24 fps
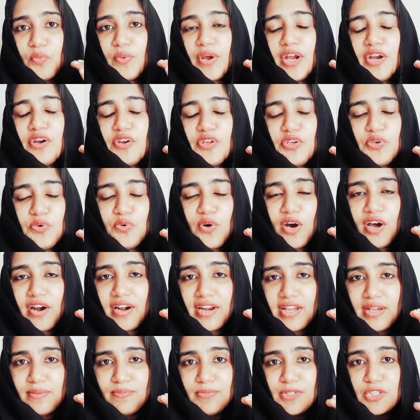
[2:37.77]
where you are
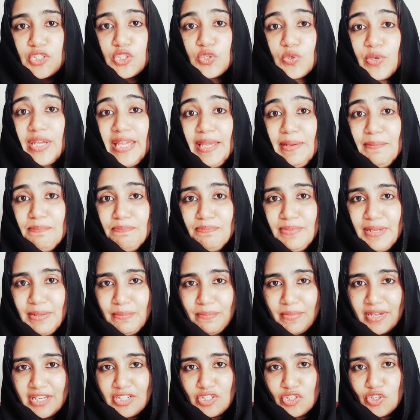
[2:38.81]
able to
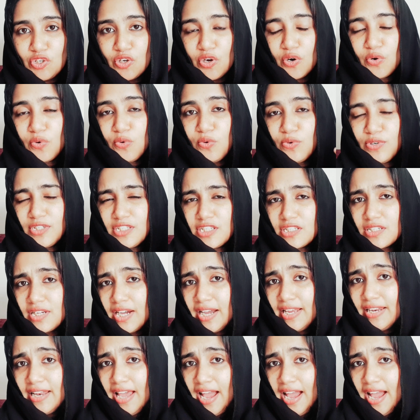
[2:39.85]
implement your own style,